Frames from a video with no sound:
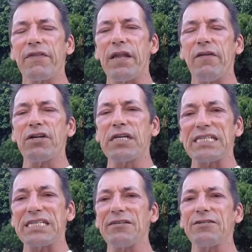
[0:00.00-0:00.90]
They learned a
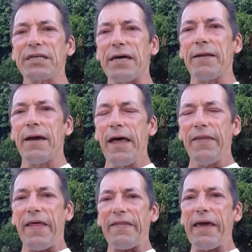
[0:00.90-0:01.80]
skill set
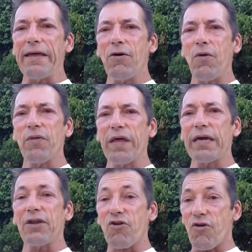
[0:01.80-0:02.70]
that they know they
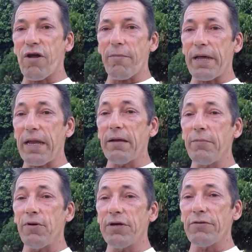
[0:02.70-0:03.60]
can turn up at any
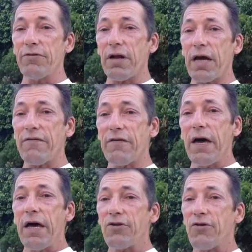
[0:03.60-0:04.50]
point of their life.
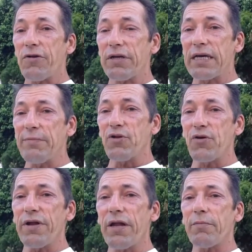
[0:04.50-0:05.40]
Keep
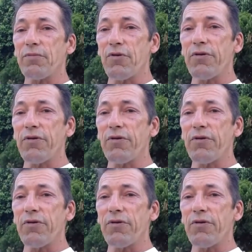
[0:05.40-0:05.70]
turning it